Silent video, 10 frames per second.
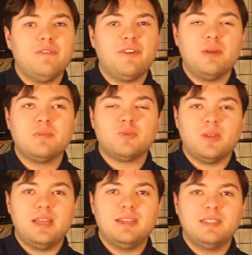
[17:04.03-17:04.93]
films
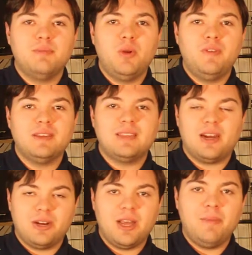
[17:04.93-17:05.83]
related to movies
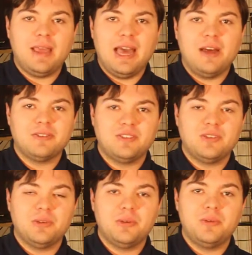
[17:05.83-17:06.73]
that are coming out
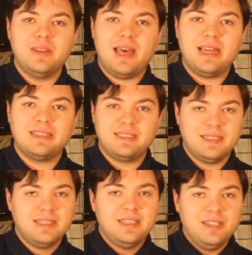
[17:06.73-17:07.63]
soon that
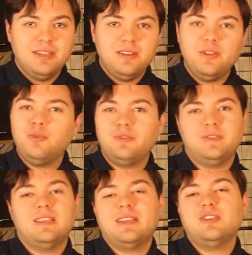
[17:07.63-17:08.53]
you've
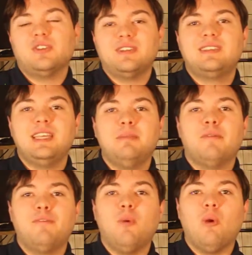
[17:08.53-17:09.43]
essentially seen
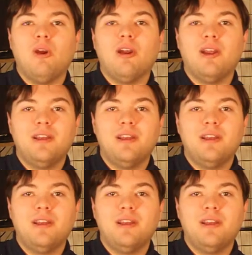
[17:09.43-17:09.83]
before.